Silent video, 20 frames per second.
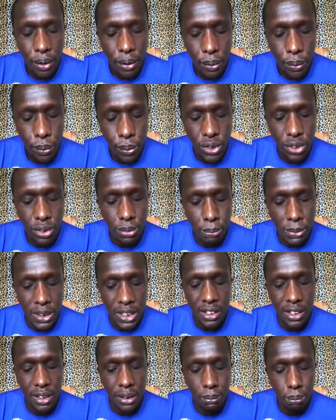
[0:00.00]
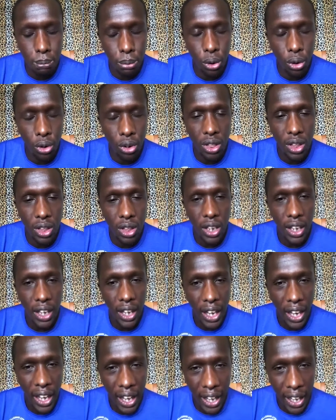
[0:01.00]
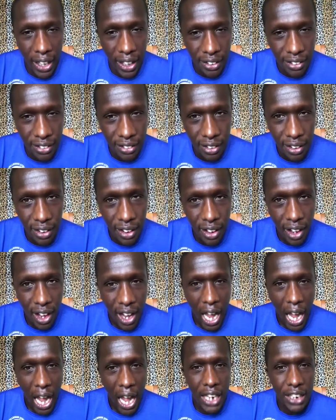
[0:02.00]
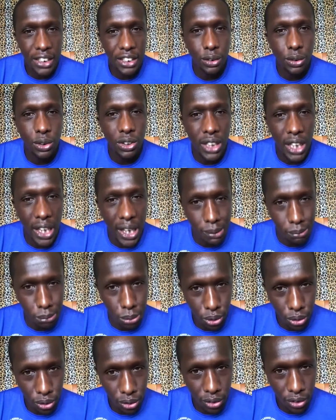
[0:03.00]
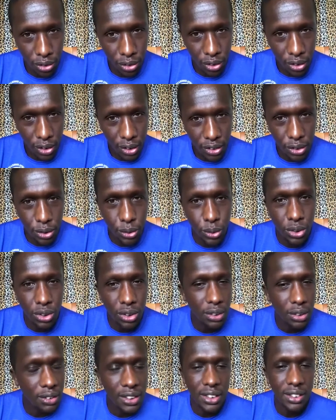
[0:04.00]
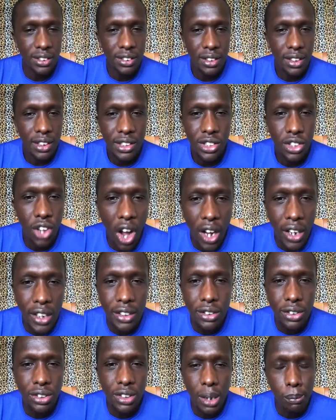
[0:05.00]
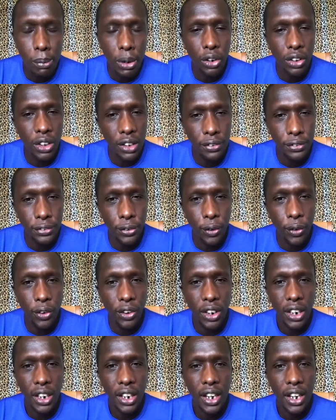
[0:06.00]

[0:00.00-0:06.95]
was missing both hands and she was able she was just talking to someone on the phone.